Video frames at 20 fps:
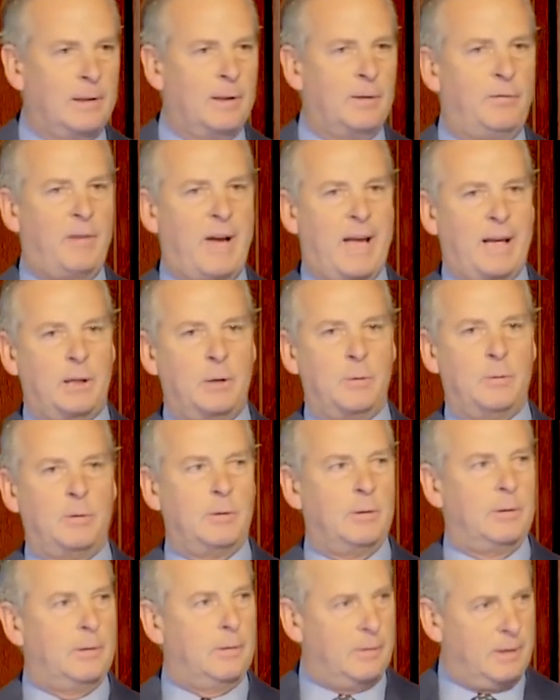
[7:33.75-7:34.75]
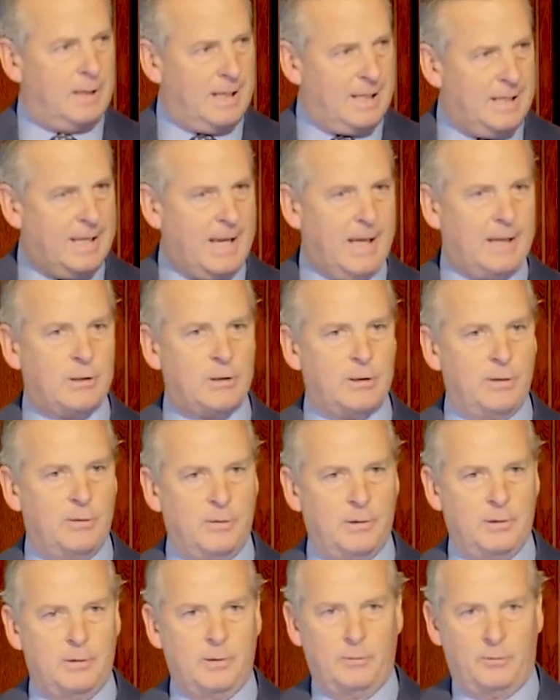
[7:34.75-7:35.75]
The value index, the
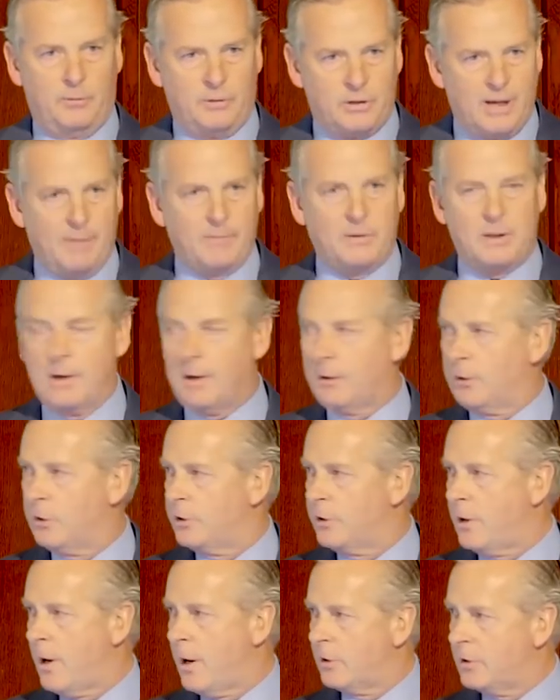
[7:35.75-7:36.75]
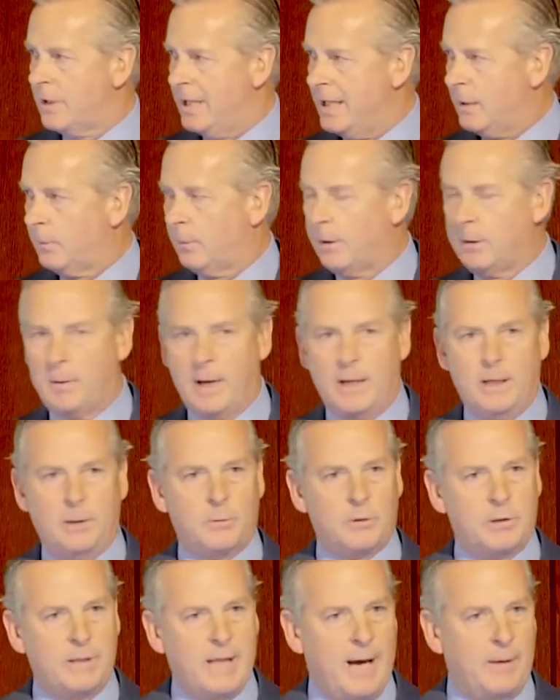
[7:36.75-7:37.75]
1,700 stocks equally
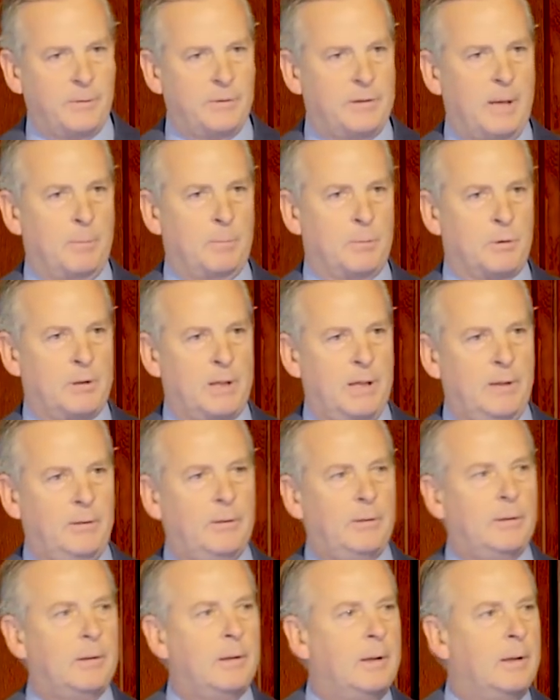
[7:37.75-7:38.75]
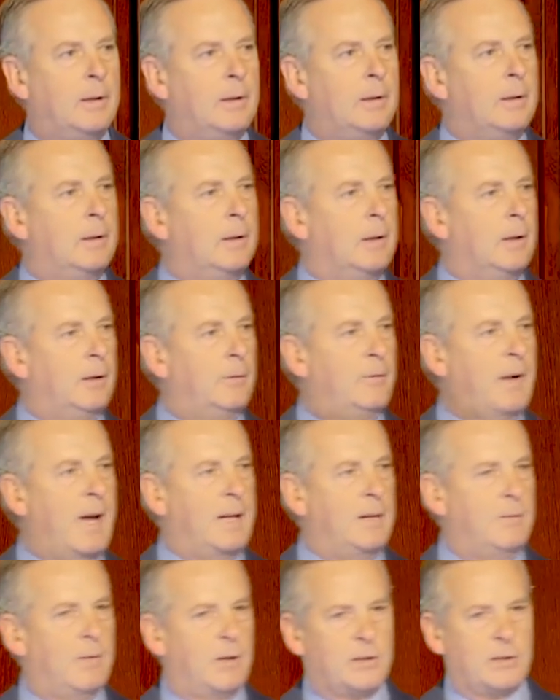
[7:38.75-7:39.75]
weighted, was down 10%.
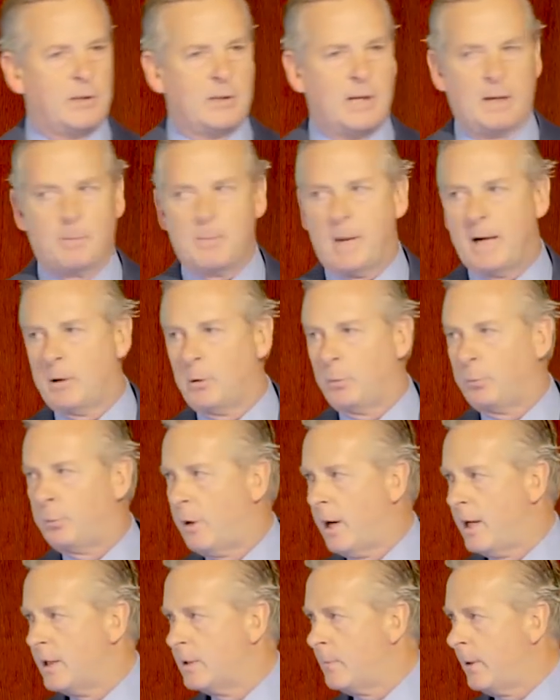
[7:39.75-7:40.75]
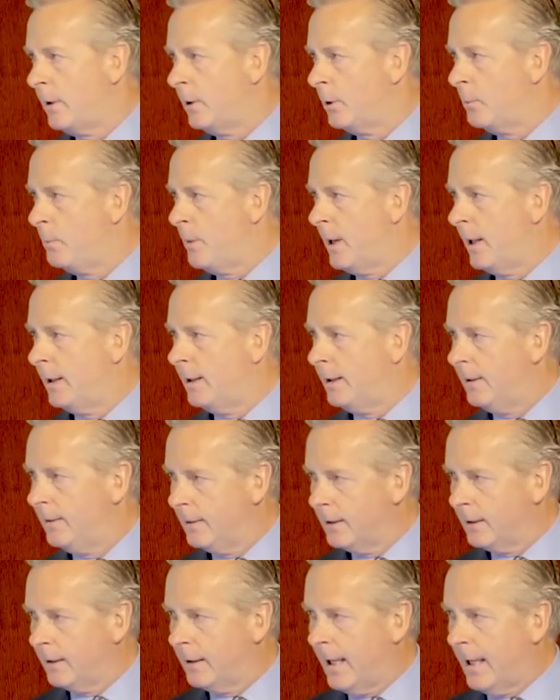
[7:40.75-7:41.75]
Value investors like Michael Price, Mario Gabelli,
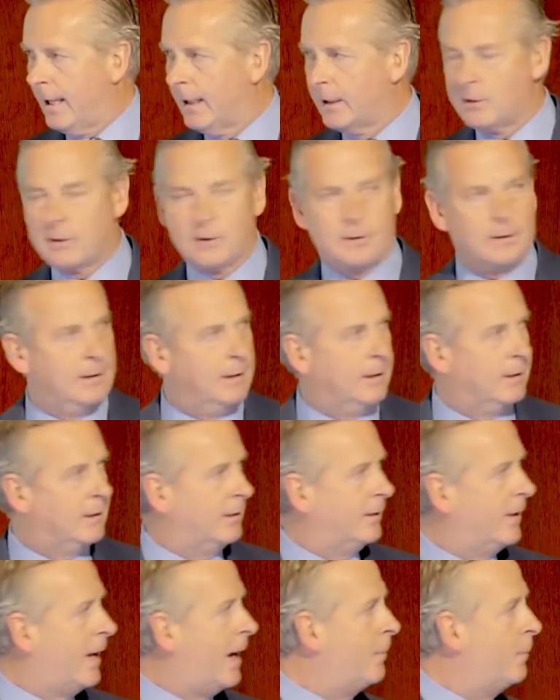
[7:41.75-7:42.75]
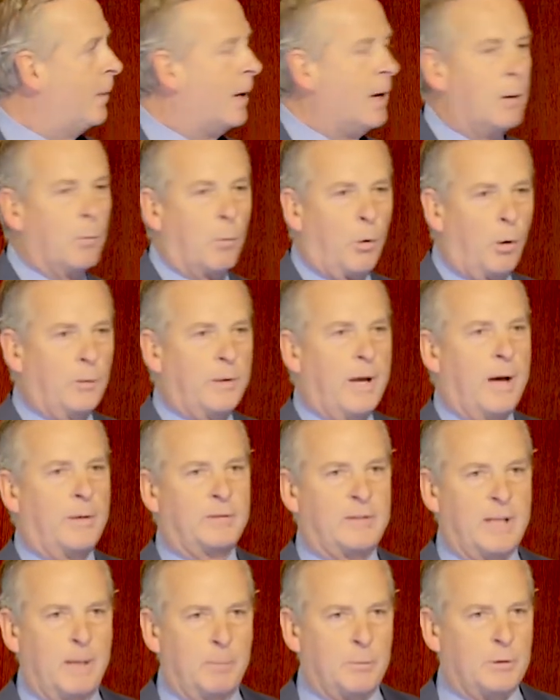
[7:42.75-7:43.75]
Little Alex at the time, were all
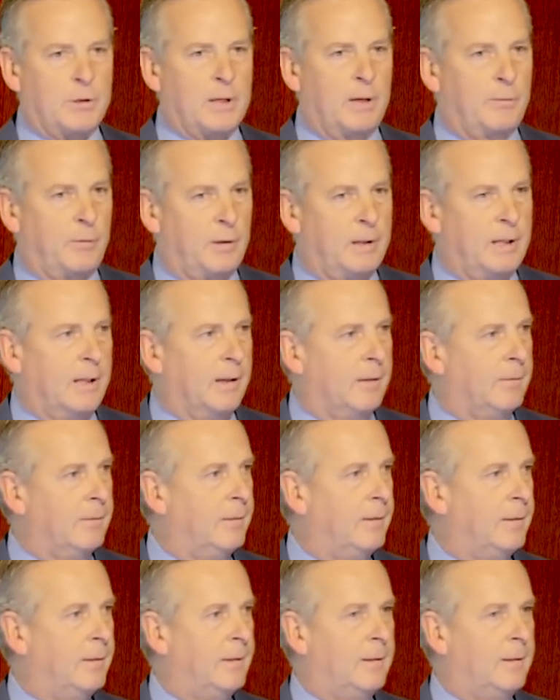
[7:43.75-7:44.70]
down 10% for the year.